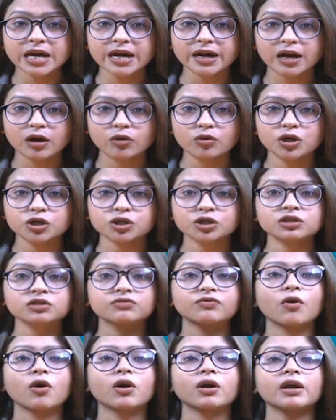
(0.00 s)
and regulations
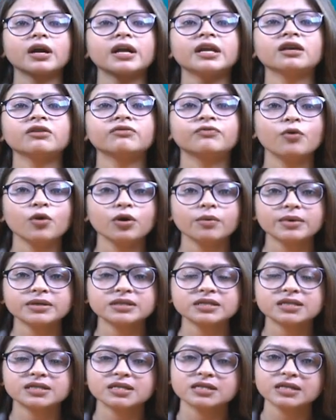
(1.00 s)
for running food
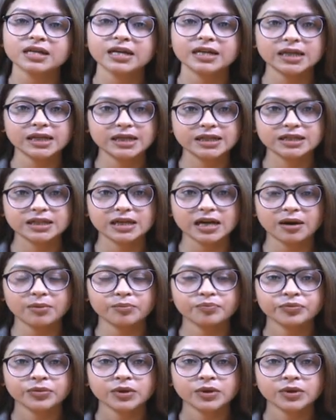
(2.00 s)
businesses in India.